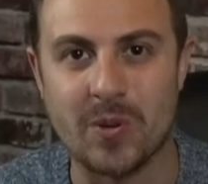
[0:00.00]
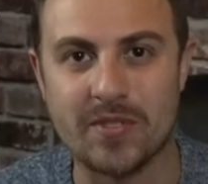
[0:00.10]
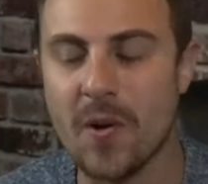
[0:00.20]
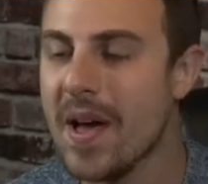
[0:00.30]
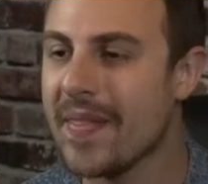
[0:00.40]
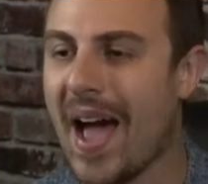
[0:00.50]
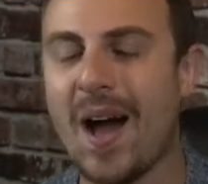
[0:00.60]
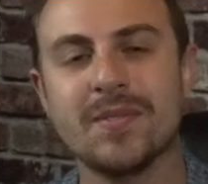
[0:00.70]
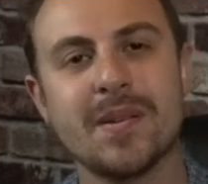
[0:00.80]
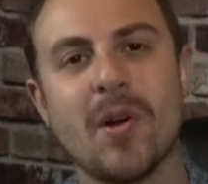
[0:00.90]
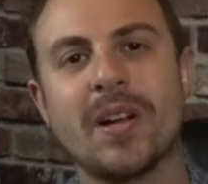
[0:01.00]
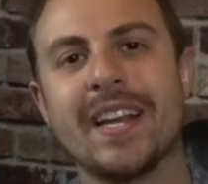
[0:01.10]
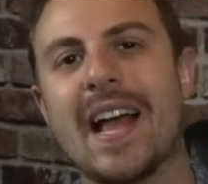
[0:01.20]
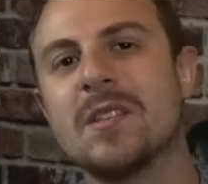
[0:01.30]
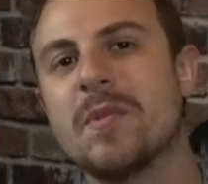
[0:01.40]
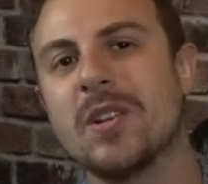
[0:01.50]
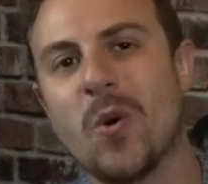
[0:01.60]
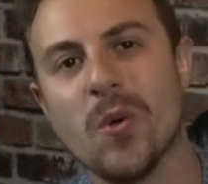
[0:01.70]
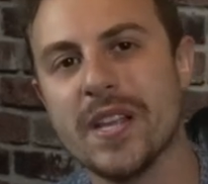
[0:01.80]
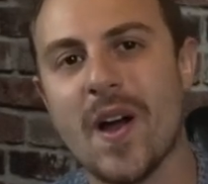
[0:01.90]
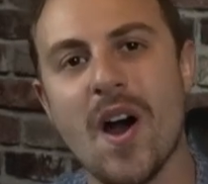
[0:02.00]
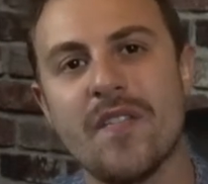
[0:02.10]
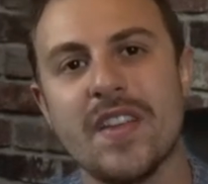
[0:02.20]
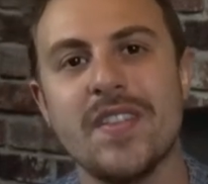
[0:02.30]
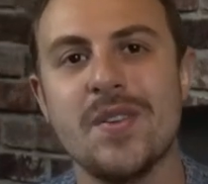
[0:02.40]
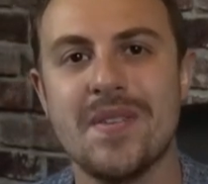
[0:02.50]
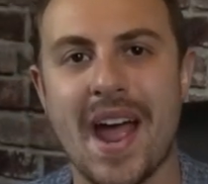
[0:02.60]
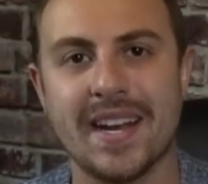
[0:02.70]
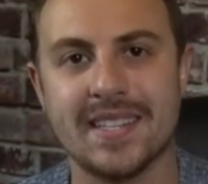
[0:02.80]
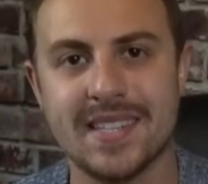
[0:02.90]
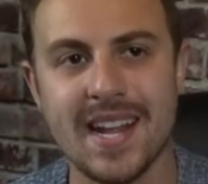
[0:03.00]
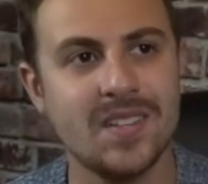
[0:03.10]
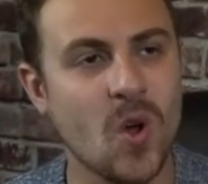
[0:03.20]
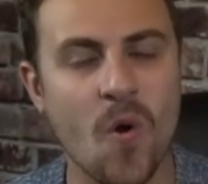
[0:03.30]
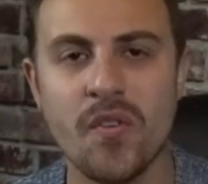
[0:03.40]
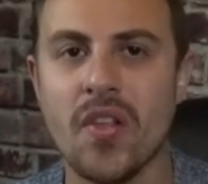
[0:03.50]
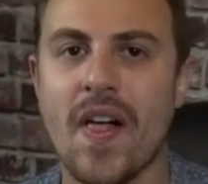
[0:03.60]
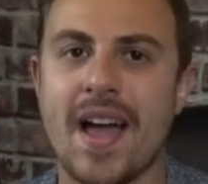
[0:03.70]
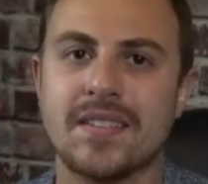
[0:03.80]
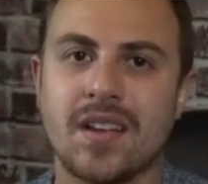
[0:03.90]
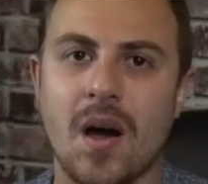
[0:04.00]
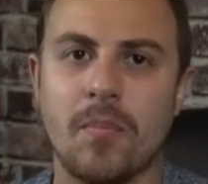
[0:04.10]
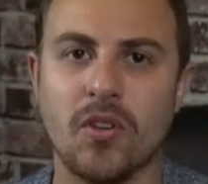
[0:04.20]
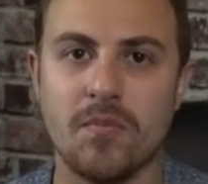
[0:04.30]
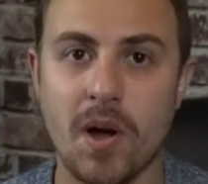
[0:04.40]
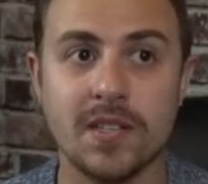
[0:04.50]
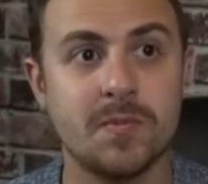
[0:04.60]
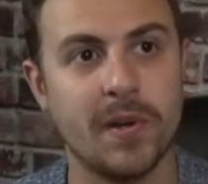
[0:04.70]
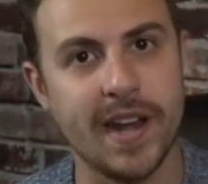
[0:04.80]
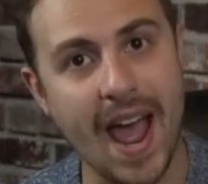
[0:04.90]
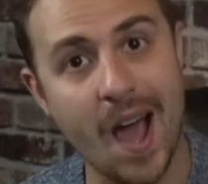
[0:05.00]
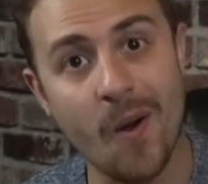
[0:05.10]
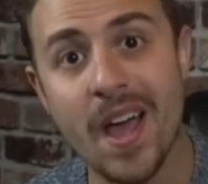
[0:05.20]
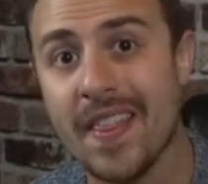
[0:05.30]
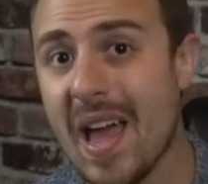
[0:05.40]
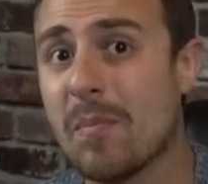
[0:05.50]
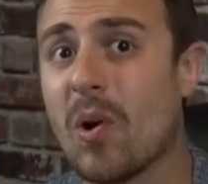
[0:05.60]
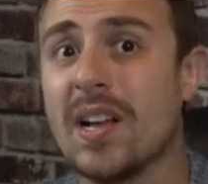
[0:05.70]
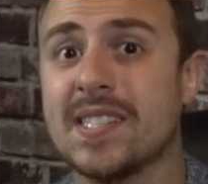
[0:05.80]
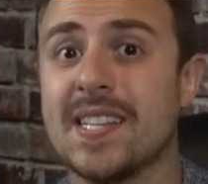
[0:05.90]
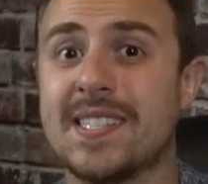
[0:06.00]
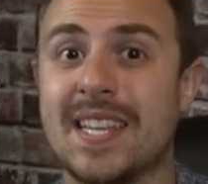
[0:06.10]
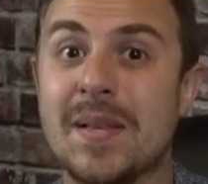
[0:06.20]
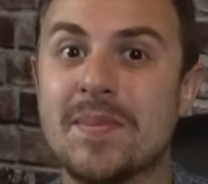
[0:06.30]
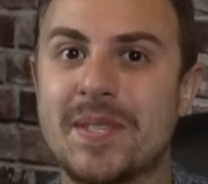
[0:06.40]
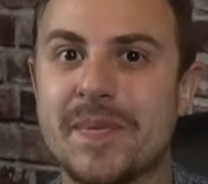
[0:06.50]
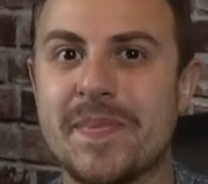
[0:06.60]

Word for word: So the housing market has been cooling off in the United States over the last couple of months, but now that process seems to